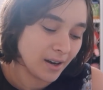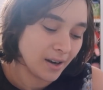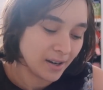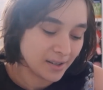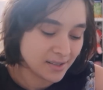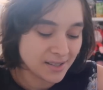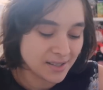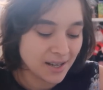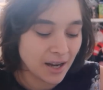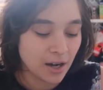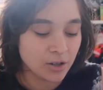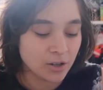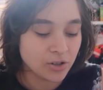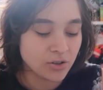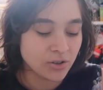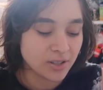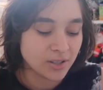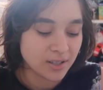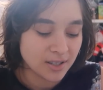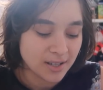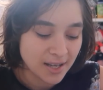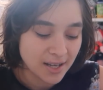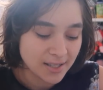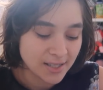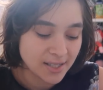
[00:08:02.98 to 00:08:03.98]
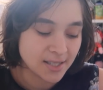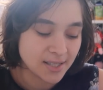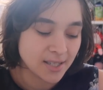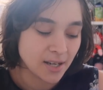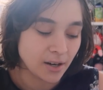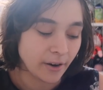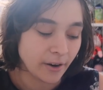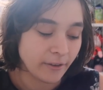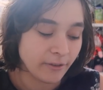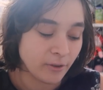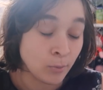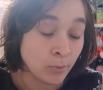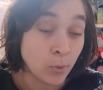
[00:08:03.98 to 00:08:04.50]
Nostalgia is
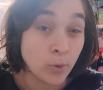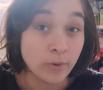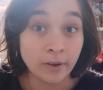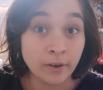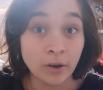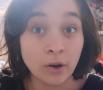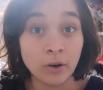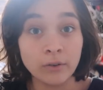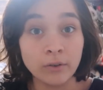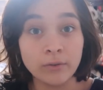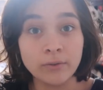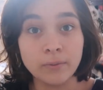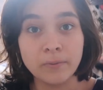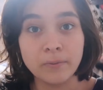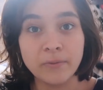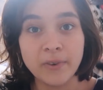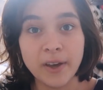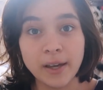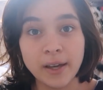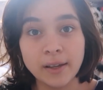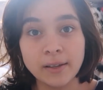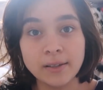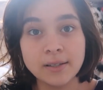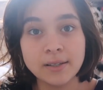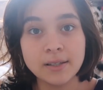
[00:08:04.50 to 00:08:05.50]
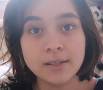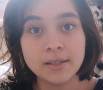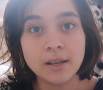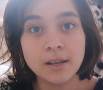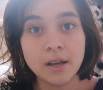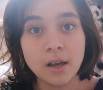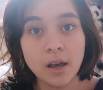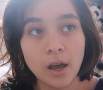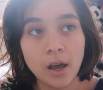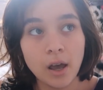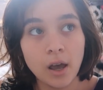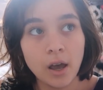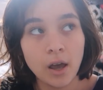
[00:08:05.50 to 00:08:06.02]
necessary for moving on from things.
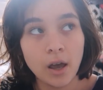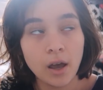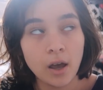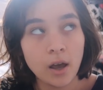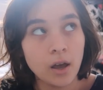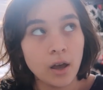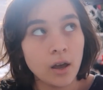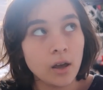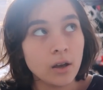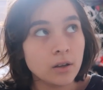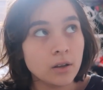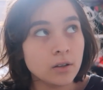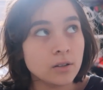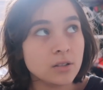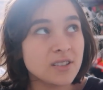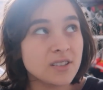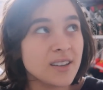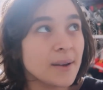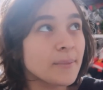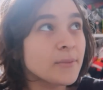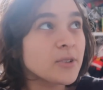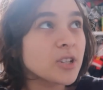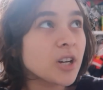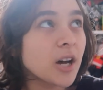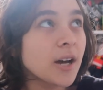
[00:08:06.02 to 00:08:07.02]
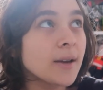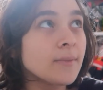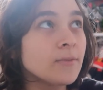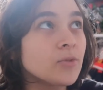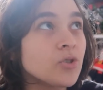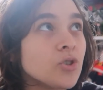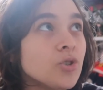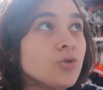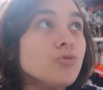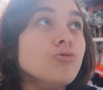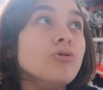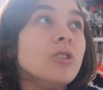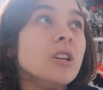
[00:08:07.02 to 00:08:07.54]

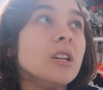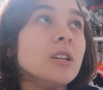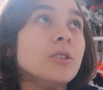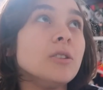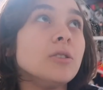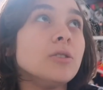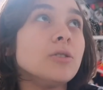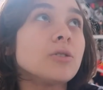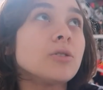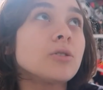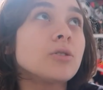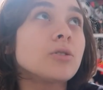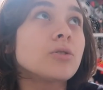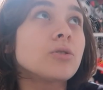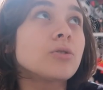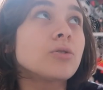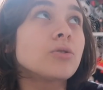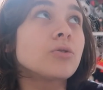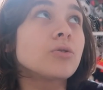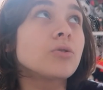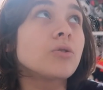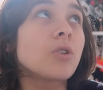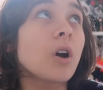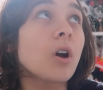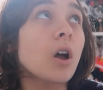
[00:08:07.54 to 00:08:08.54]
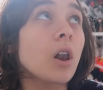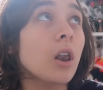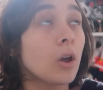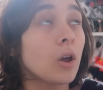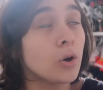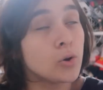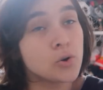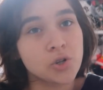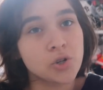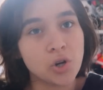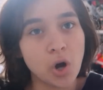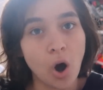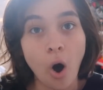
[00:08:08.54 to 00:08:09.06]
Sometimes you need the
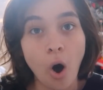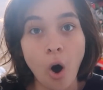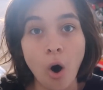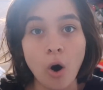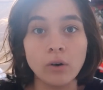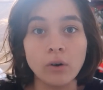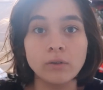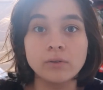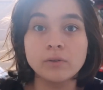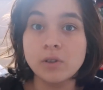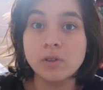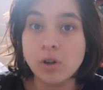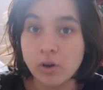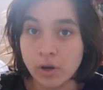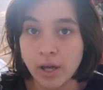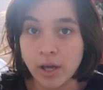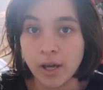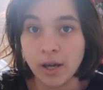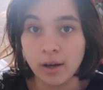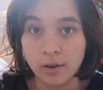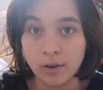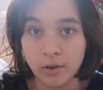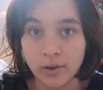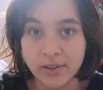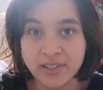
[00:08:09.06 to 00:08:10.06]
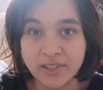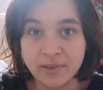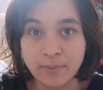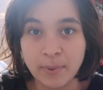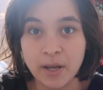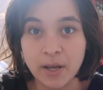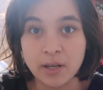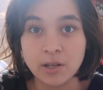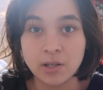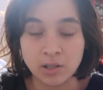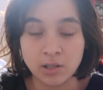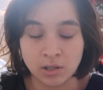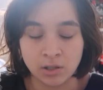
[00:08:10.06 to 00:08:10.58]
closure of looking at lots of
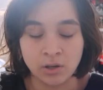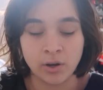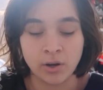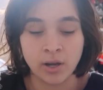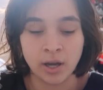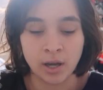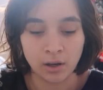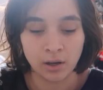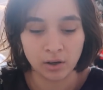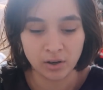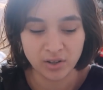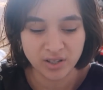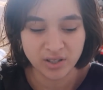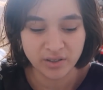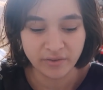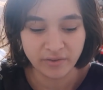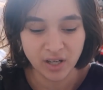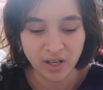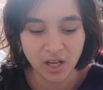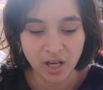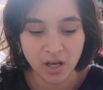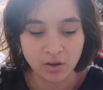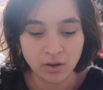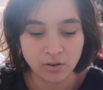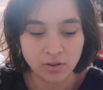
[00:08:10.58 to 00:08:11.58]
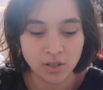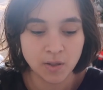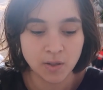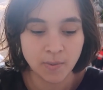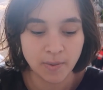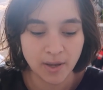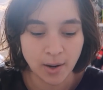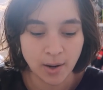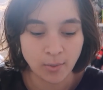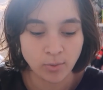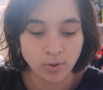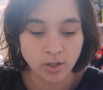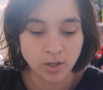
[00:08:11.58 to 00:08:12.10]
pictures and looking at lots of videos to
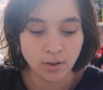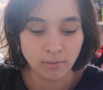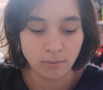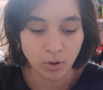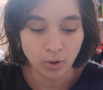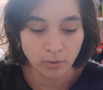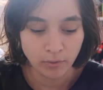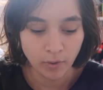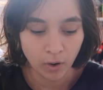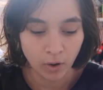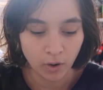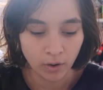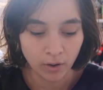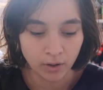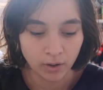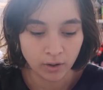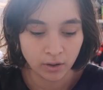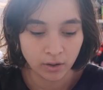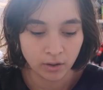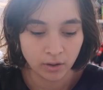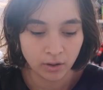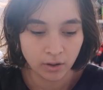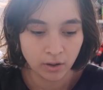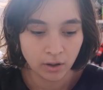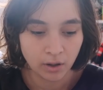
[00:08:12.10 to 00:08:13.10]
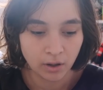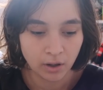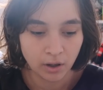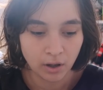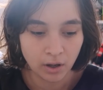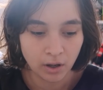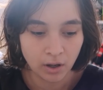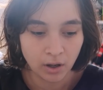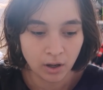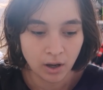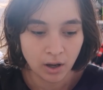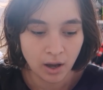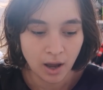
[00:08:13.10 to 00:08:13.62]
be able to move on
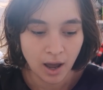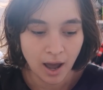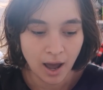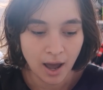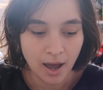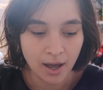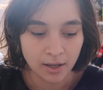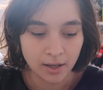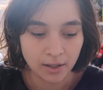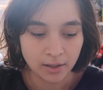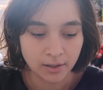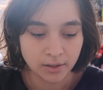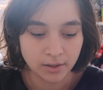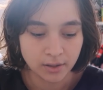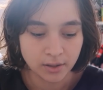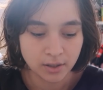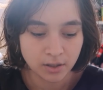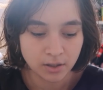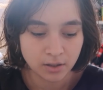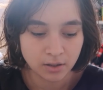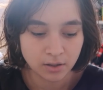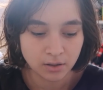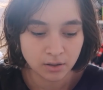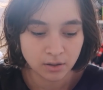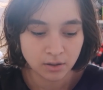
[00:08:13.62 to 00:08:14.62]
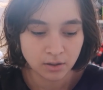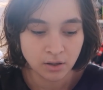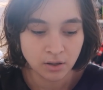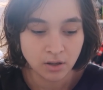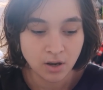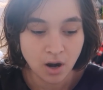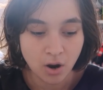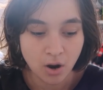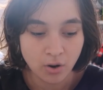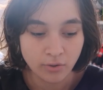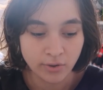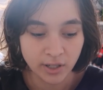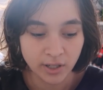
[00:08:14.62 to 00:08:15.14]
and
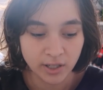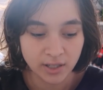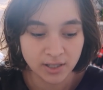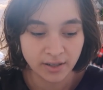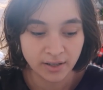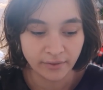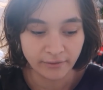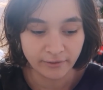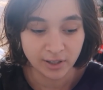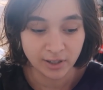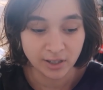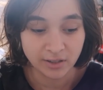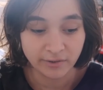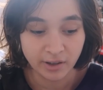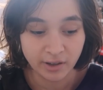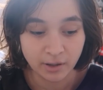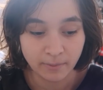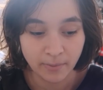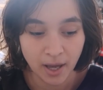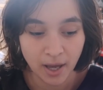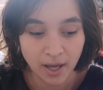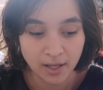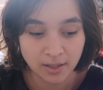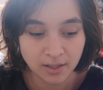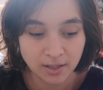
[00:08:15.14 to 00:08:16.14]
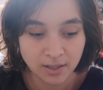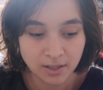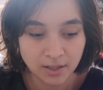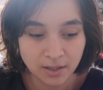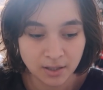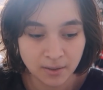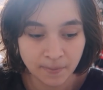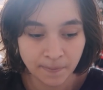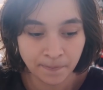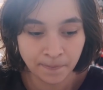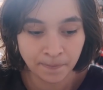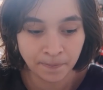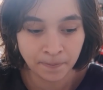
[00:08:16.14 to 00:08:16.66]
know that something's for the best.